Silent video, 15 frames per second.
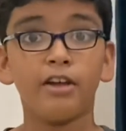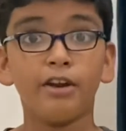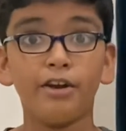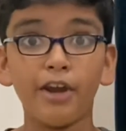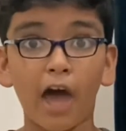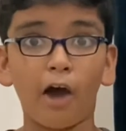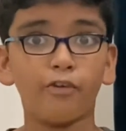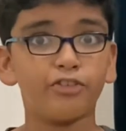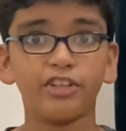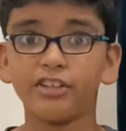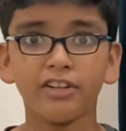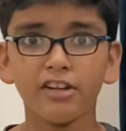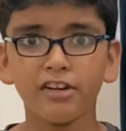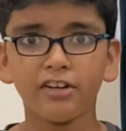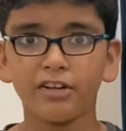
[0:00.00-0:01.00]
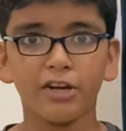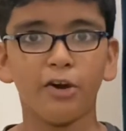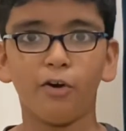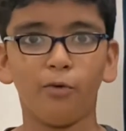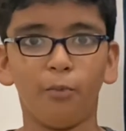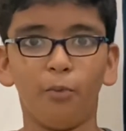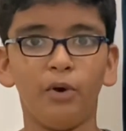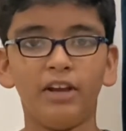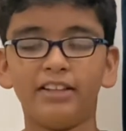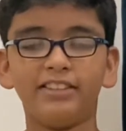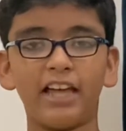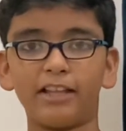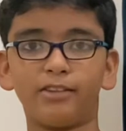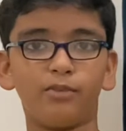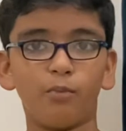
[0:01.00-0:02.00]
Now, she didn't know
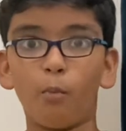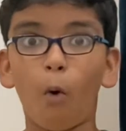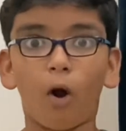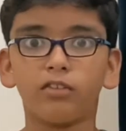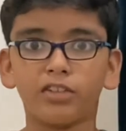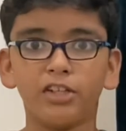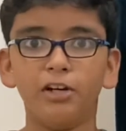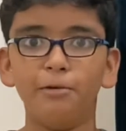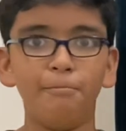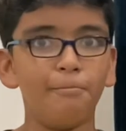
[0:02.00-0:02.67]
that water